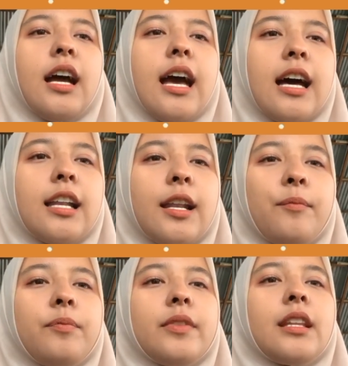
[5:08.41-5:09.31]
and
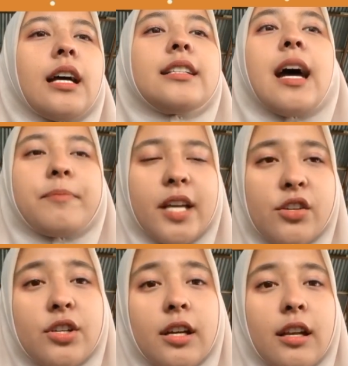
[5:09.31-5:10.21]

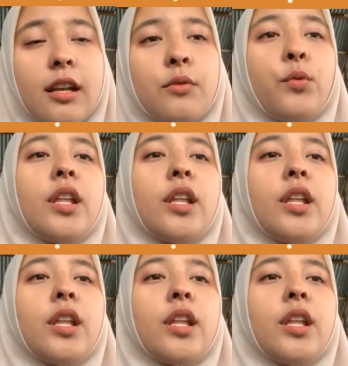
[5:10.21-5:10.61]
adaptation